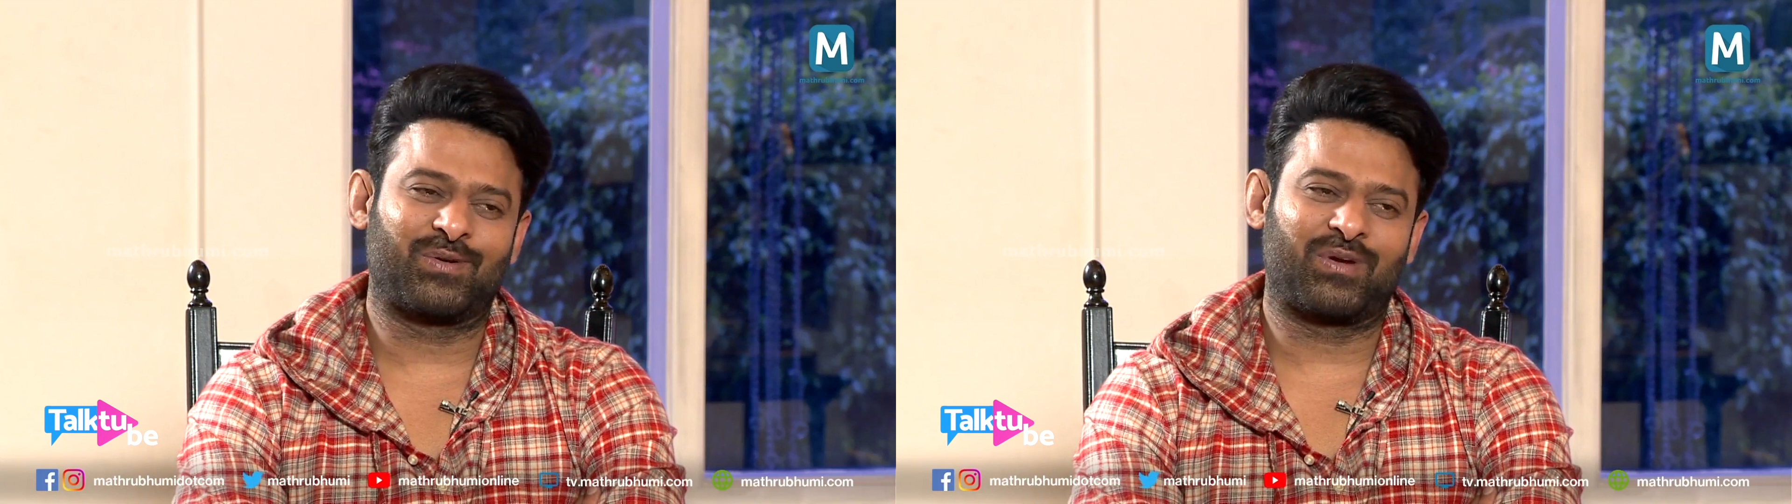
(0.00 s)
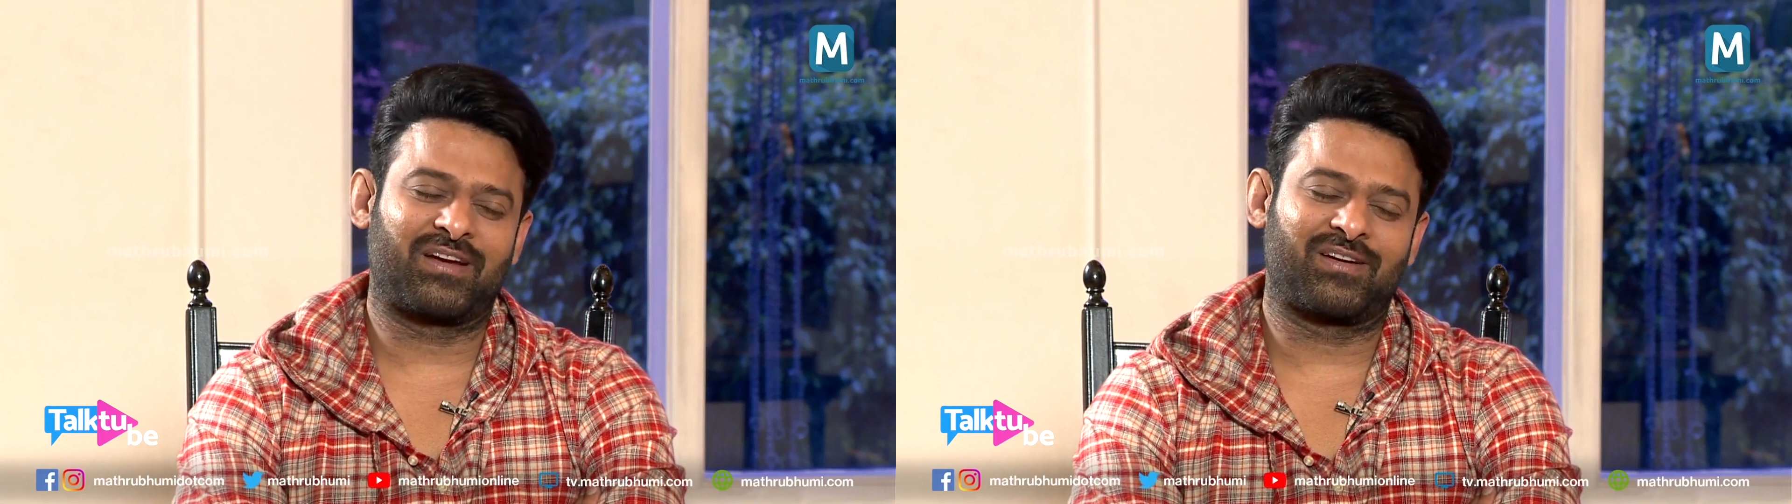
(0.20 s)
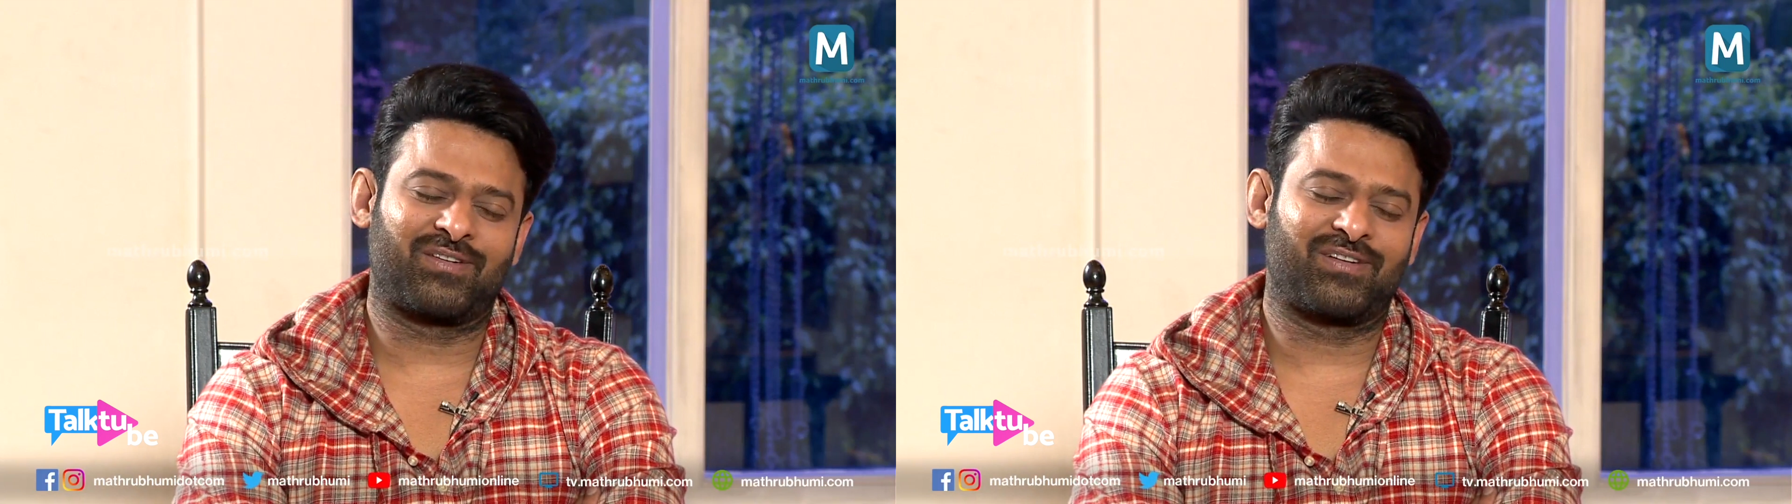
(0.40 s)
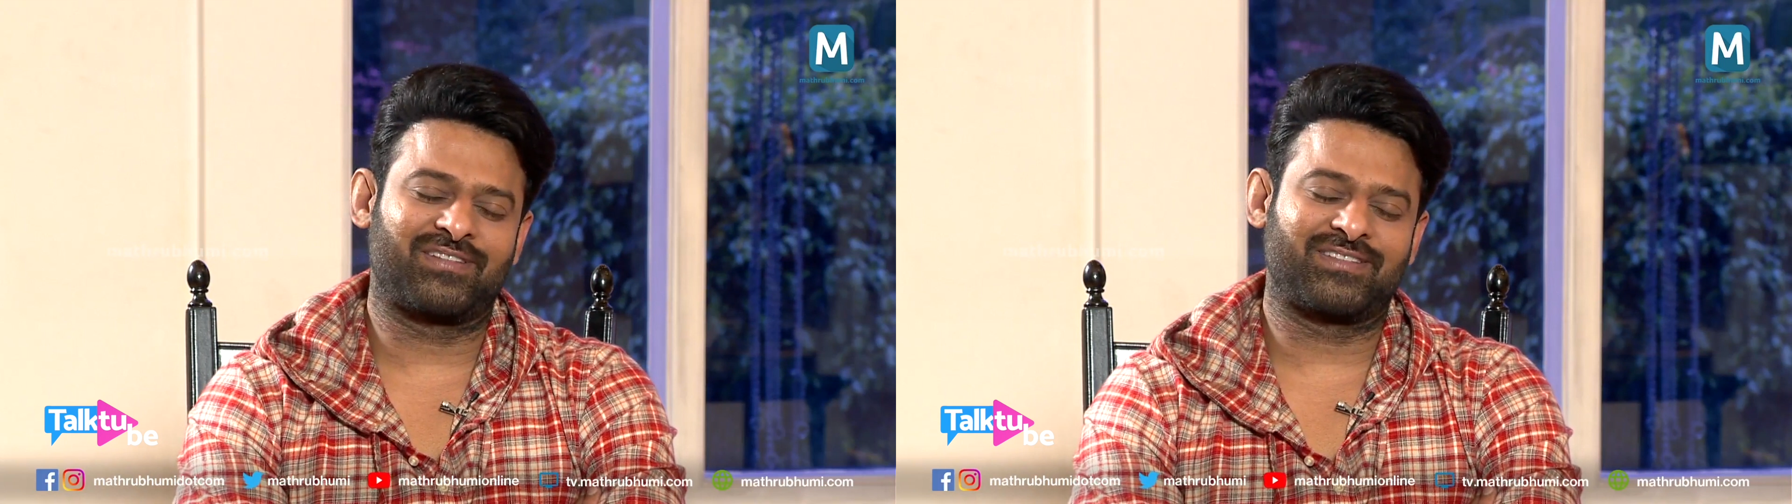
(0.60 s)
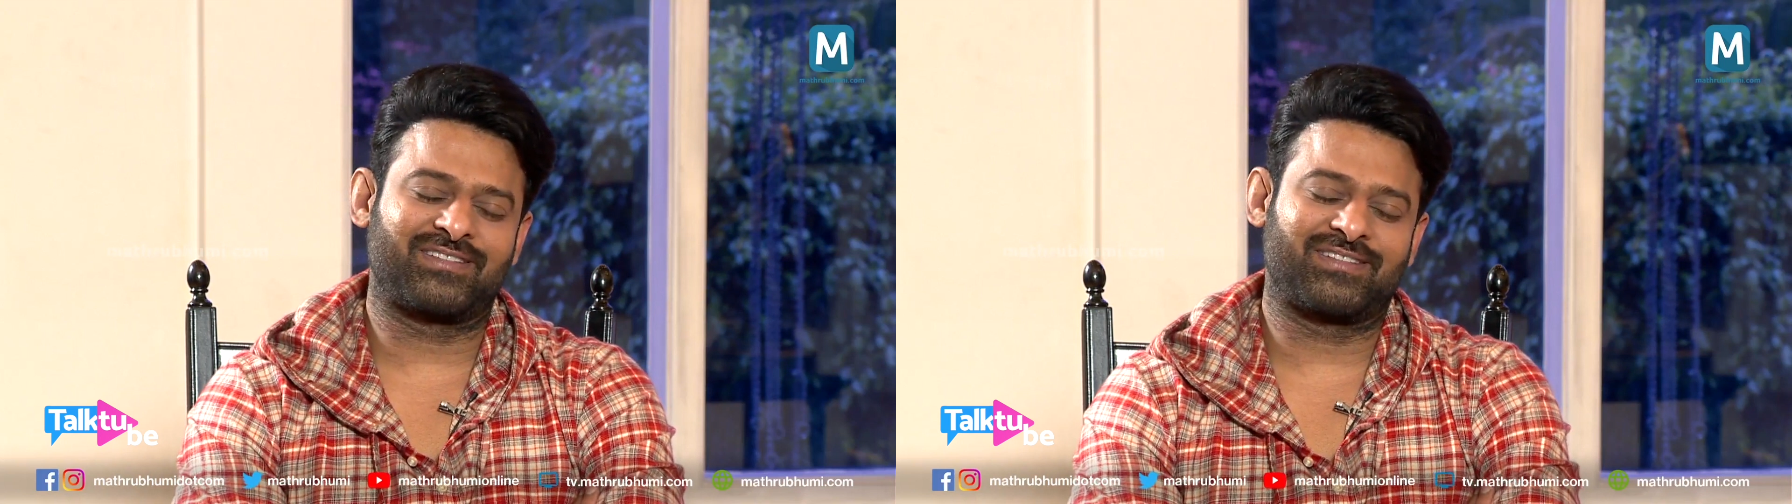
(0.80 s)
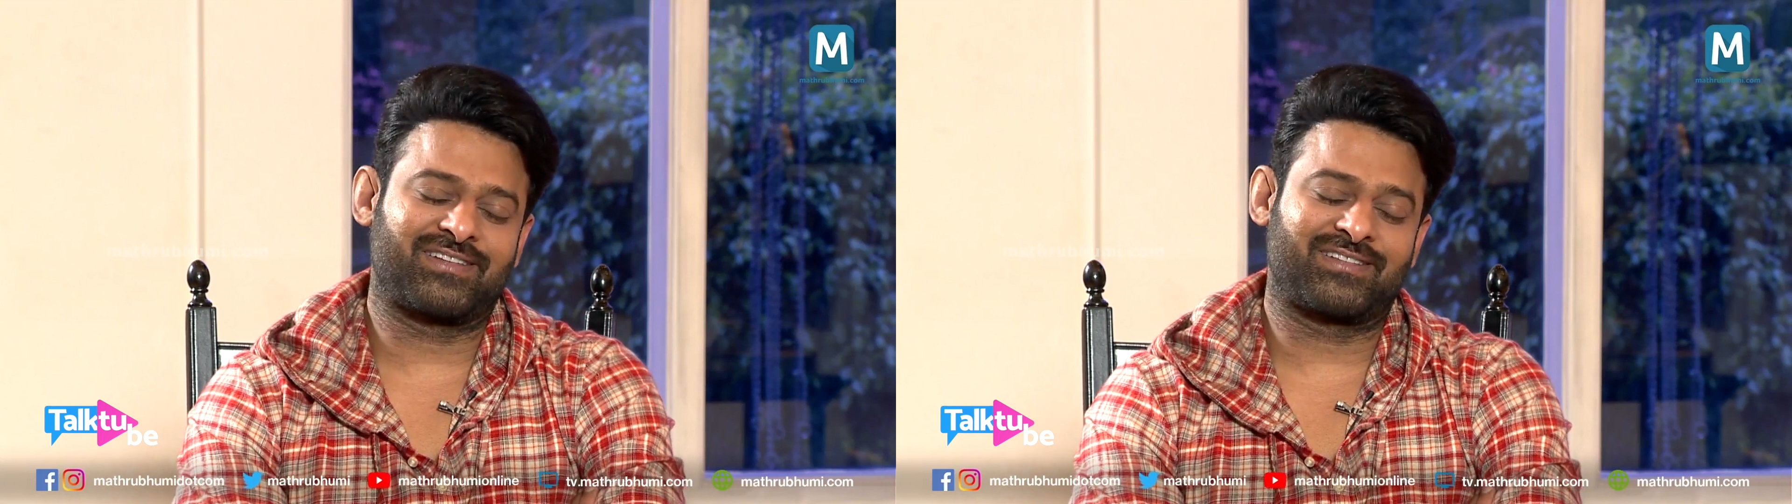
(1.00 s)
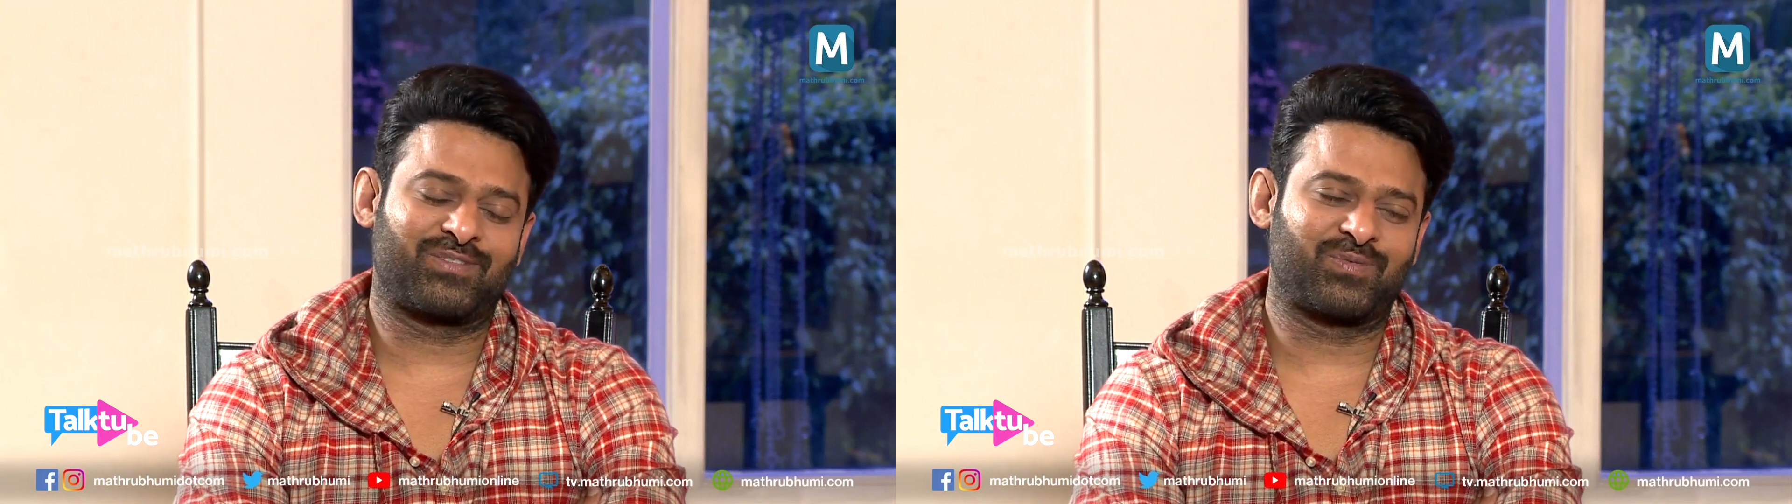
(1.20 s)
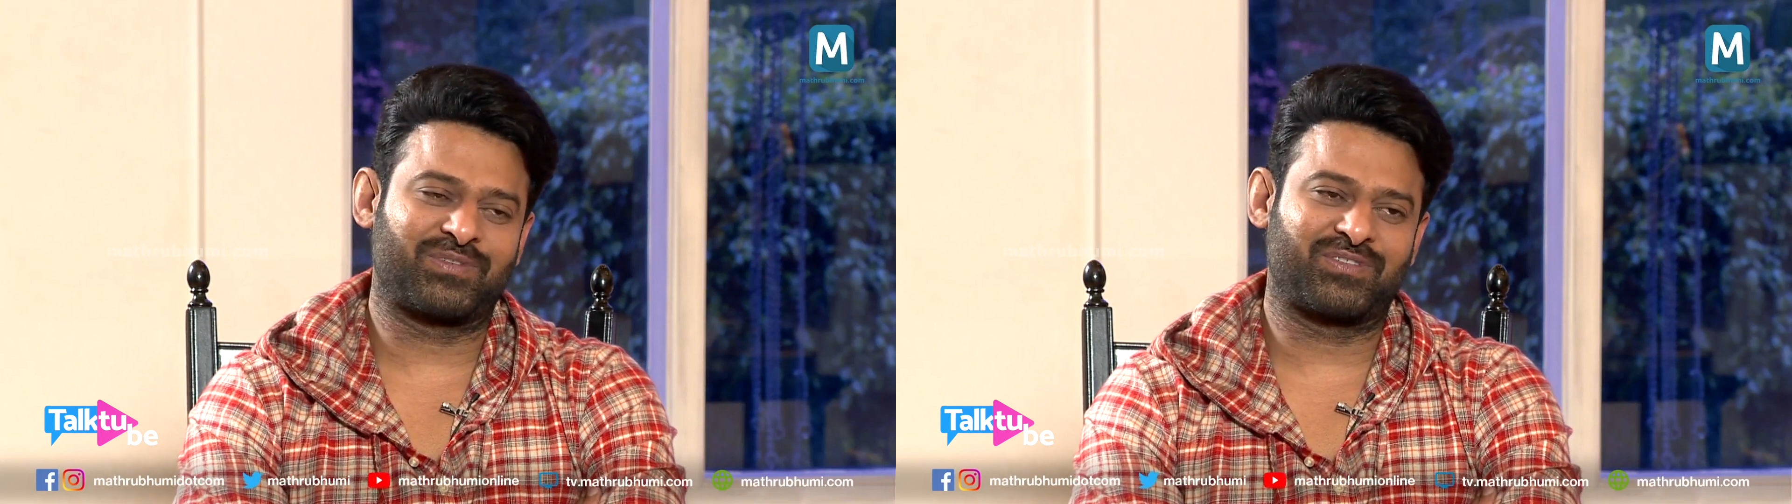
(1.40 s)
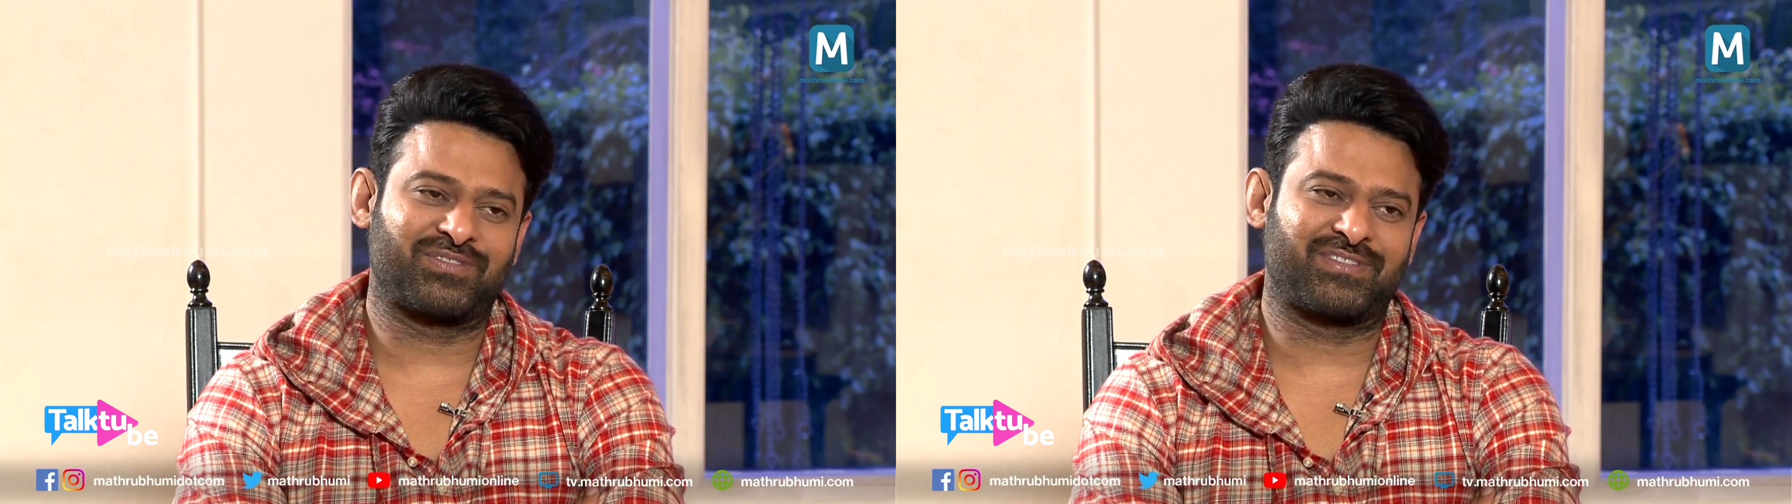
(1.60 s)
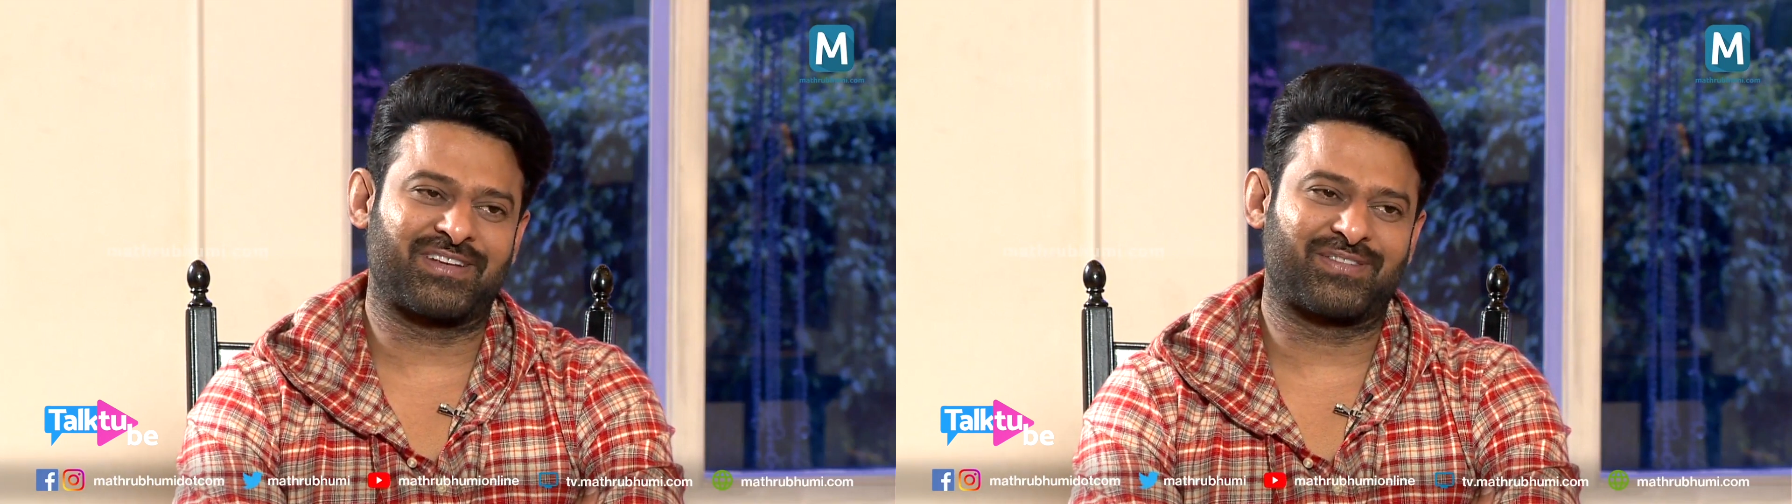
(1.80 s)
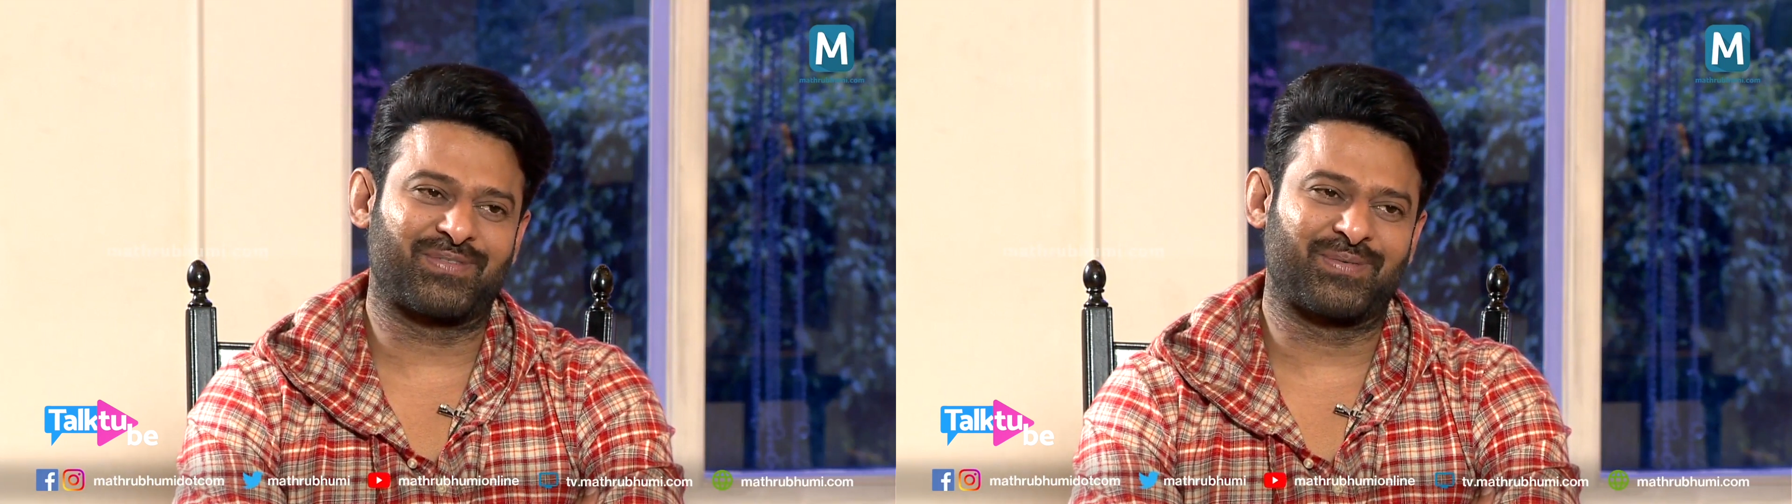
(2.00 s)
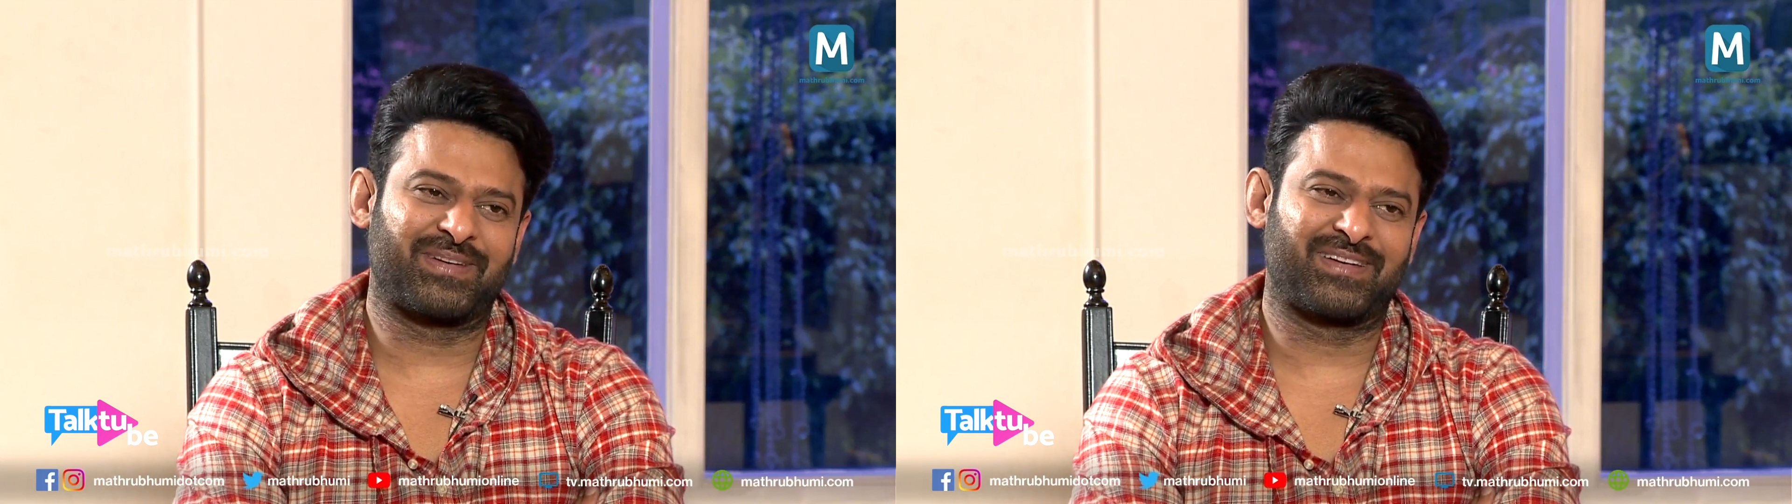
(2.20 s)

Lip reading: No, I cannot. It's like too much of stress for me.